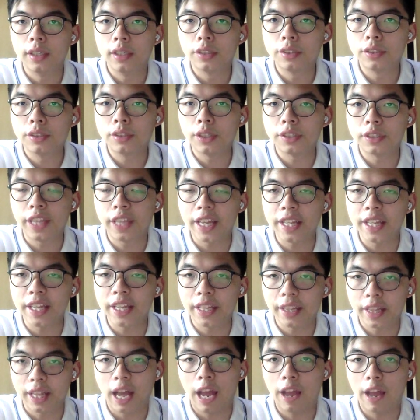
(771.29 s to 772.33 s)
the daily
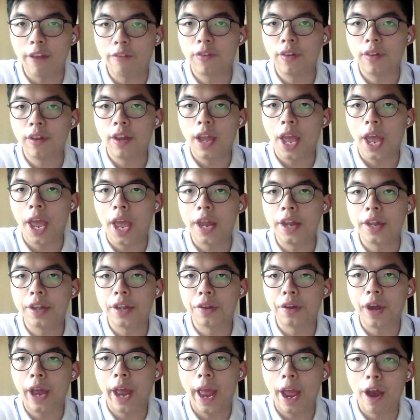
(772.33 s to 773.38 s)
life and the
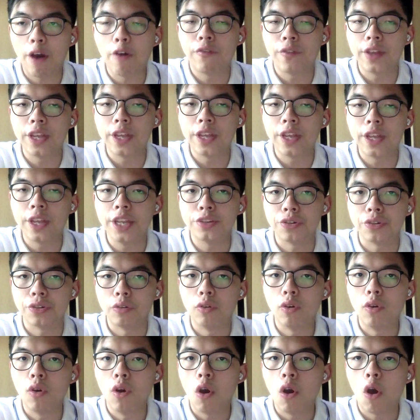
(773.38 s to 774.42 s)
health issue
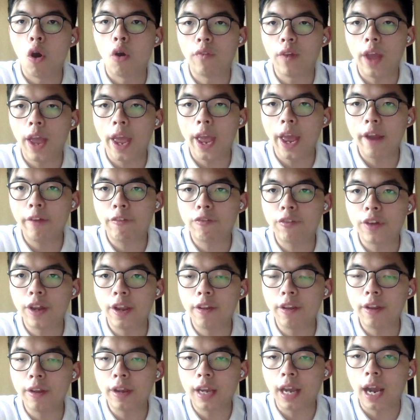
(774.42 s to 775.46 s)
of
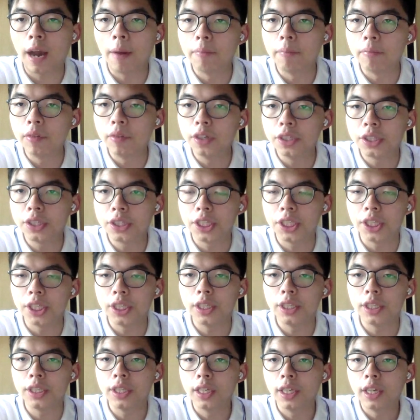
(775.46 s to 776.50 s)
every
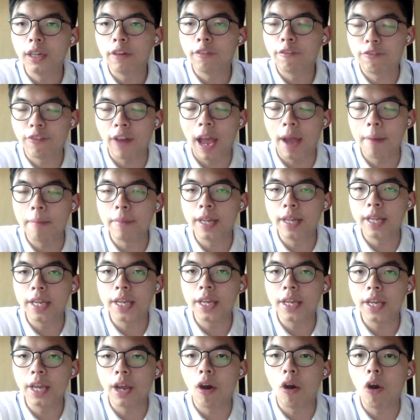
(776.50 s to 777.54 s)
community,
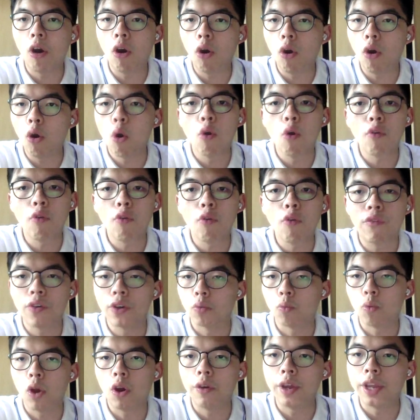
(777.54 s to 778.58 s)
family, all, all over
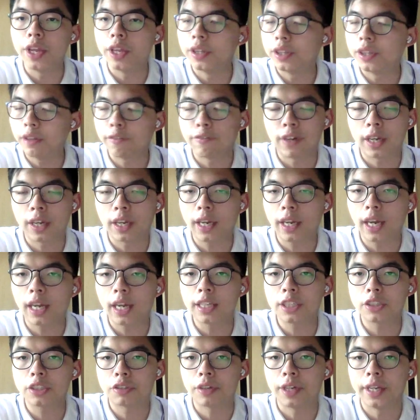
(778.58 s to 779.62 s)
the world in different
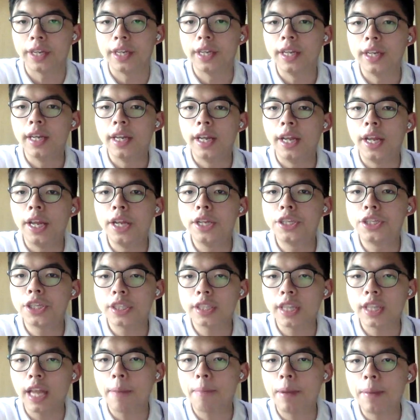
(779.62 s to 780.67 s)
countries. It just
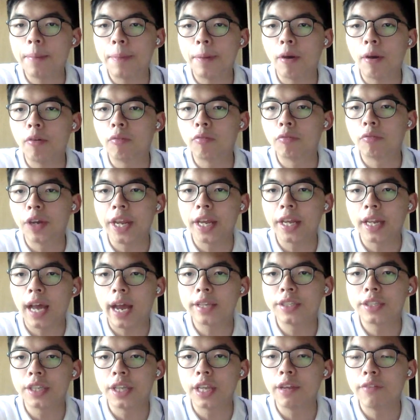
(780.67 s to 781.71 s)
let people realize,
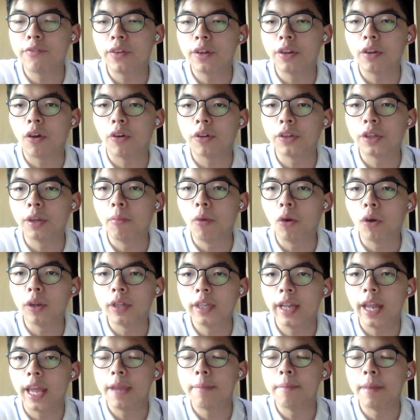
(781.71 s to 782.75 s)
even on the more
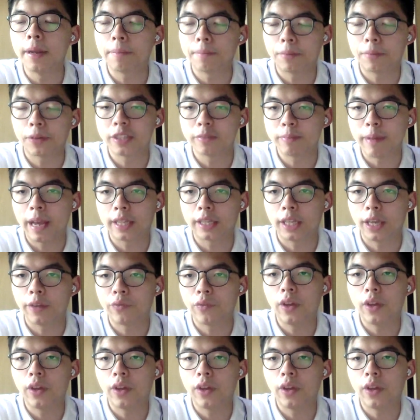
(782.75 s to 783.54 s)
layman perspective,